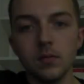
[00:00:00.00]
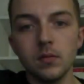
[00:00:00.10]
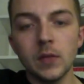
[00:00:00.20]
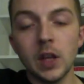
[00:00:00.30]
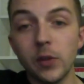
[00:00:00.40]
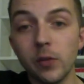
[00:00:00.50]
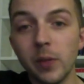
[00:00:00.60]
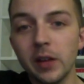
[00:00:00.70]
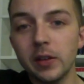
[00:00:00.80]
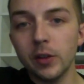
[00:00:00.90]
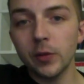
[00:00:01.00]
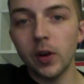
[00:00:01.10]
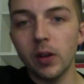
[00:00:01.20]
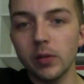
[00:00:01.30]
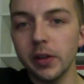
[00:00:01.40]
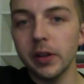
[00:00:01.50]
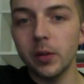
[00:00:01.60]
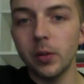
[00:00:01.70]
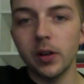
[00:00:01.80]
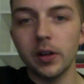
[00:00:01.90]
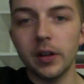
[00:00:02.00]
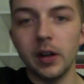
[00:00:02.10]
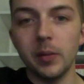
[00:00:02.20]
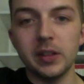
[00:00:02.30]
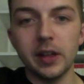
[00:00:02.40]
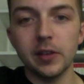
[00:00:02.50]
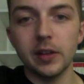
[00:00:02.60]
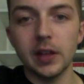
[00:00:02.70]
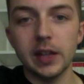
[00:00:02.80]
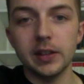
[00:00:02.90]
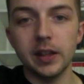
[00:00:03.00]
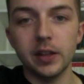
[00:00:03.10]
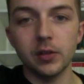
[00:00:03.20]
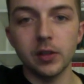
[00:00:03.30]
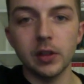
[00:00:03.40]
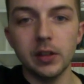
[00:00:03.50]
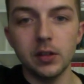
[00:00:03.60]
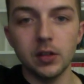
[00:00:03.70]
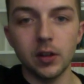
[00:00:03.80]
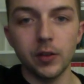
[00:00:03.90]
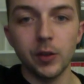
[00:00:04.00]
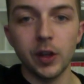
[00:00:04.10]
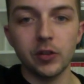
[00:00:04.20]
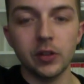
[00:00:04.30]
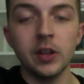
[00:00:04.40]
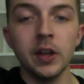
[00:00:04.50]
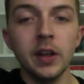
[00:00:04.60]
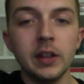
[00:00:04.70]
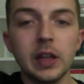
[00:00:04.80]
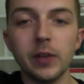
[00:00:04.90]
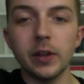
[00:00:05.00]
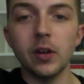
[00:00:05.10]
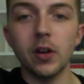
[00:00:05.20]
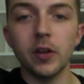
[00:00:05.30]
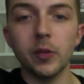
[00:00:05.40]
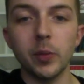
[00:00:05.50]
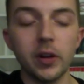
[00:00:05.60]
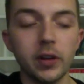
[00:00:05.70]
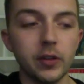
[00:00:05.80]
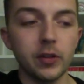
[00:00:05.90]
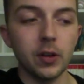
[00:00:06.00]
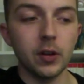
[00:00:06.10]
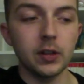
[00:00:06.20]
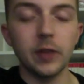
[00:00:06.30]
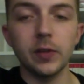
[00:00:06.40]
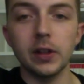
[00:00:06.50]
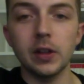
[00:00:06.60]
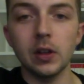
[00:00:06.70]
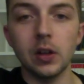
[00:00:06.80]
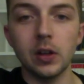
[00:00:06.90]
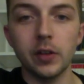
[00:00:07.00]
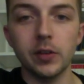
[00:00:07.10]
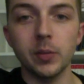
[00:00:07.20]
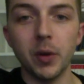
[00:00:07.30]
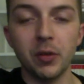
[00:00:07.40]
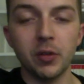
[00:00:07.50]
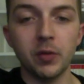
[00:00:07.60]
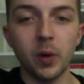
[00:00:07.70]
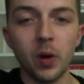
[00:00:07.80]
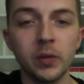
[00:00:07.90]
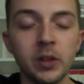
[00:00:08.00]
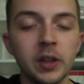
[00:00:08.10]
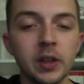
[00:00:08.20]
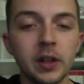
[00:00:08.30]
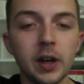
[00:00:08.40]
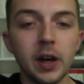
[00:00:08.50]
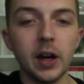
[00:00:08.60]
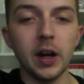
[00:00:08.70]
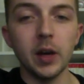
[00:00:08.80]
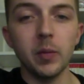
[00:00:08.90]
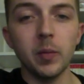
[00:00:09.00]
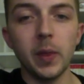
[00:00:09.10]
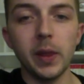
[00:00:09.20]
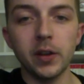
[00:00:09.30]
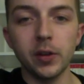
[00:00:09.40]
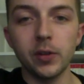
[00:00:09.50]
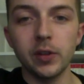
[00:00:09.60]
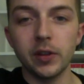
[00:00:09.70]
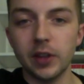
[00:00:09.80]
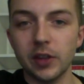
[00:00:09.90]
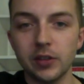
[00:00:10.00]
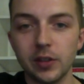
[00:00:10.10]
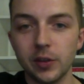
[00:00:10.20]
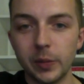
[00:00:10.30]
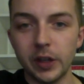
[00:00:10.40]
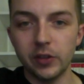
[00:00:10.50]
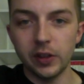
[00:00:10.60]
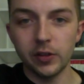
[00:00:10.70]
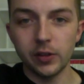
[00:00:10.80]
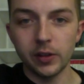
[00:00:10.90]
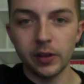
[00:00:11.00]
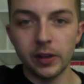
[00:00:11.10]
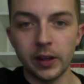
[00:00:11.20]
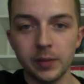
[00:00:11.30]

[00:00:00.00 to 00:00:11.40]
If you've made it this far, really good work. It takes a lot to get through the lead guitar section. Definitely the hardest part of this song. Definitely the longest and most involved. The acoustic section is much easier than that.